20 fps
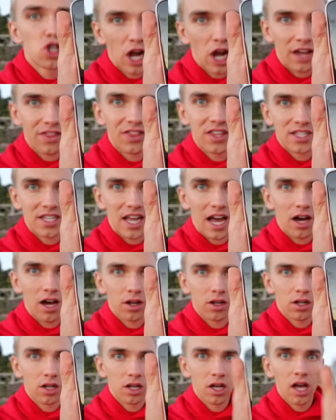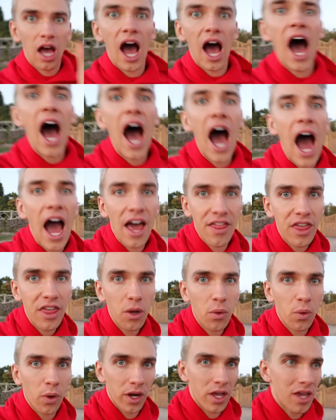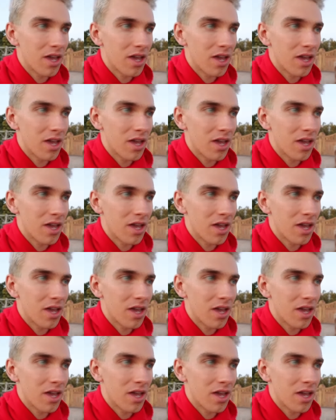check this out. What? I think we're